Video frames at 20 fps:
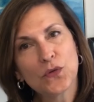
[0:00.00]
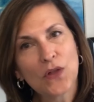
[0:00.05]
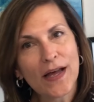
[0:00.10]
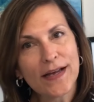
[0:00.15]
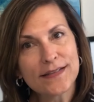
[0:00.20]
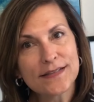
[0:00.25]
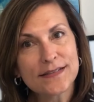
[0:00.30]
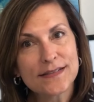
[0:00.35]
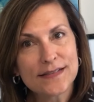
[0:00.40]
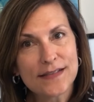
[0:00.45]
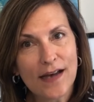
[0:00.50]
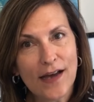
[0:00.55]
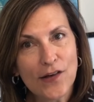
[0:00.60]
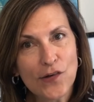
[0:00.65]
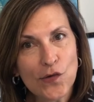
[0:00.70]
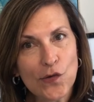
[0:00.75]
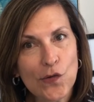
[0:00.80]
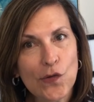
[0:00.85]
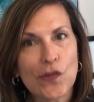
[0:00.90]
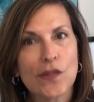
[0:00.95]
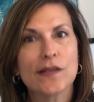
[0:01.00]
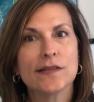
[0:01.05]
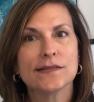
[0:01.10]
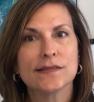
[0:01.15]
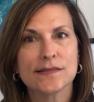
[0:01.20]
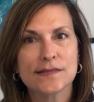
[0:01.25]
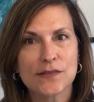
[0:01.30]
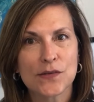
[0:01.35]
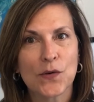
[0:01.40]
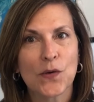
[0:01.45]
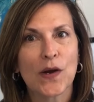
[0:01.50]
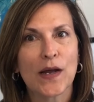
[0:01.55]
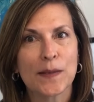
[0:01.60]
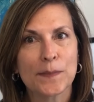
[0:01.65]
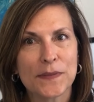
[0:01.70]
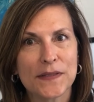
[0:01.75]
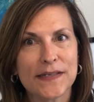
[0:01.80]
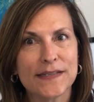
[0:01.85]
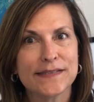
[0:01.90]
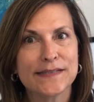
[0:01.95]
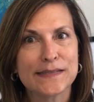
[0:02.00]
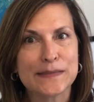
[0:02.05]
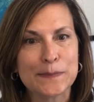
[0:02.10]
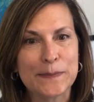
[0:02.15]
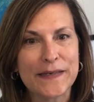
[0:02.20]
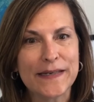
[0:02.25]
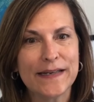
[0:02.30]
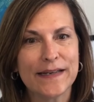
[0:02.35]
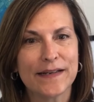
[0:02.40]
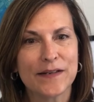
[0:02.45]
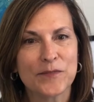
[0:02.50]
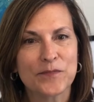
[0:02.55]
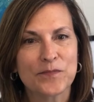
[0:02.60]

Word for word: like to cycle, this is a great place to be.